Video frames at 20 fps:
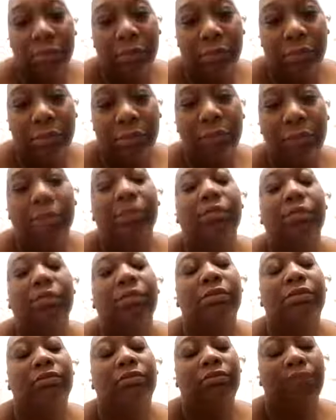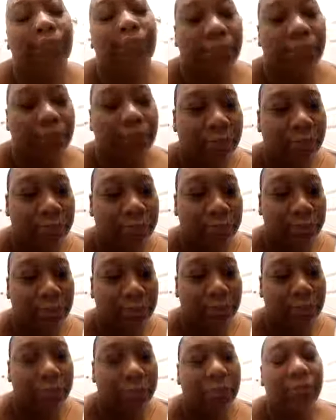So it could be something we
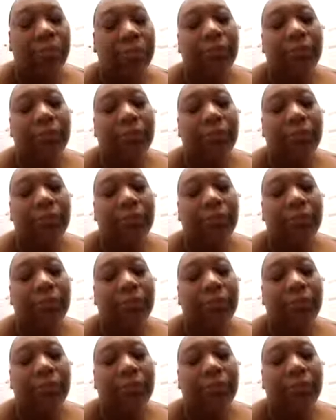can do